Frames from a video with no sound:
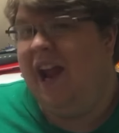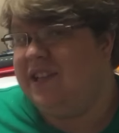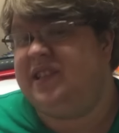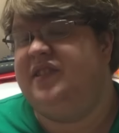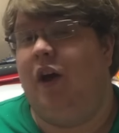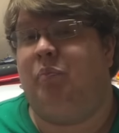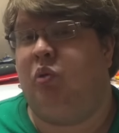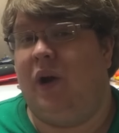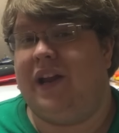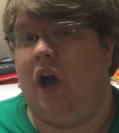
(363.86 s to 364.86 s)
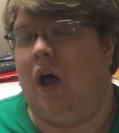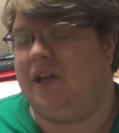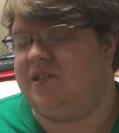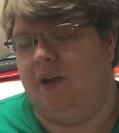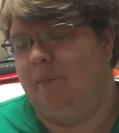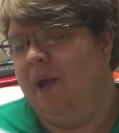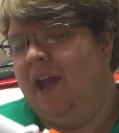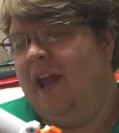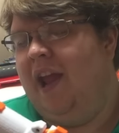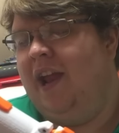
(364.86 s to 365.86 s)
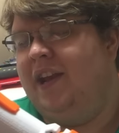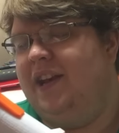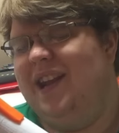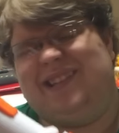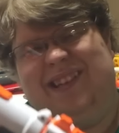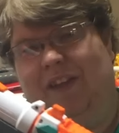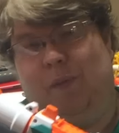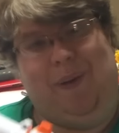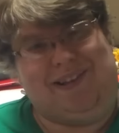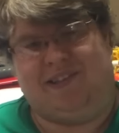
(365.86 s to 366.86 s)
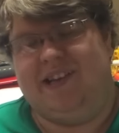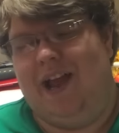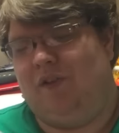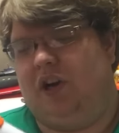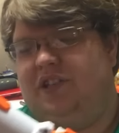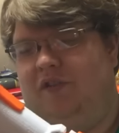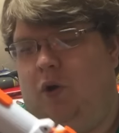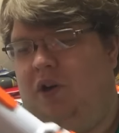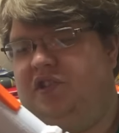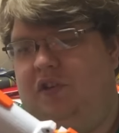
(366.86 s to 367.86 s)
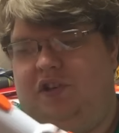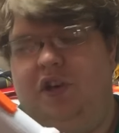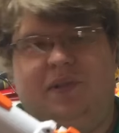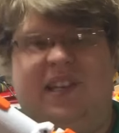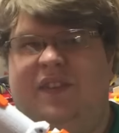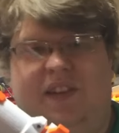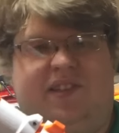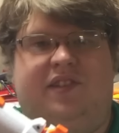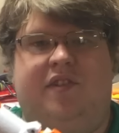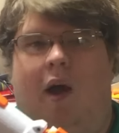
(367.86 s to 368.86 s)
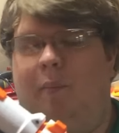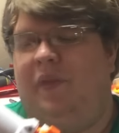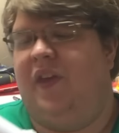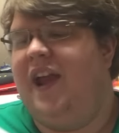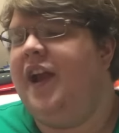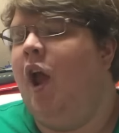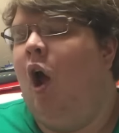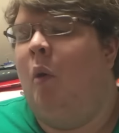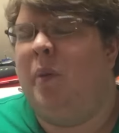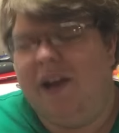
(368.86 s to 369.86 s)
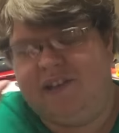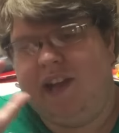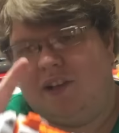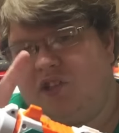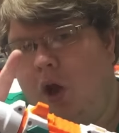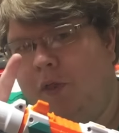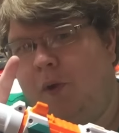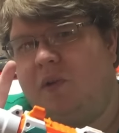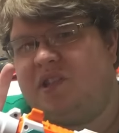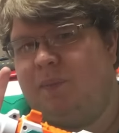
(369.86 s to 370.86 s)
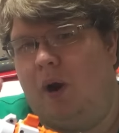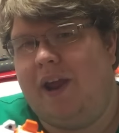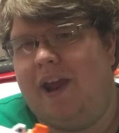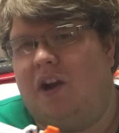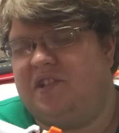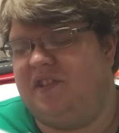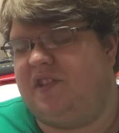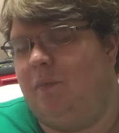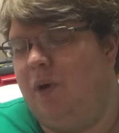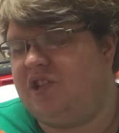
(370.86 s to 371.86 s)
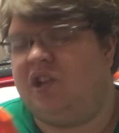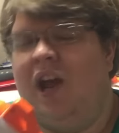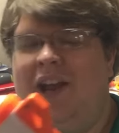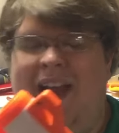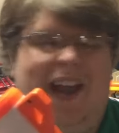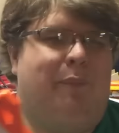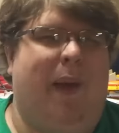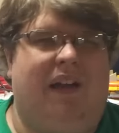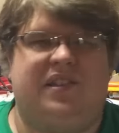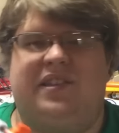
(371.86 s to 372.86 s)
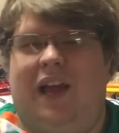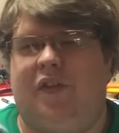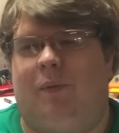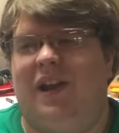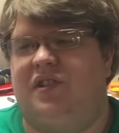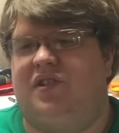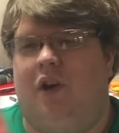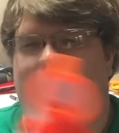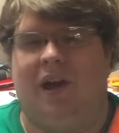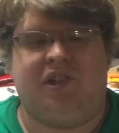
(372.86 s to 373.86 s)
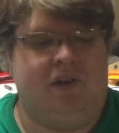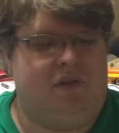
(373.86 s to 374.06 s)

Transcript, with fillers: It's still pretty awesome. It's not the best thing ever, because of course you're using this dumb thing, but it does go through a smart AR system, which kind of balances out the ranges so much.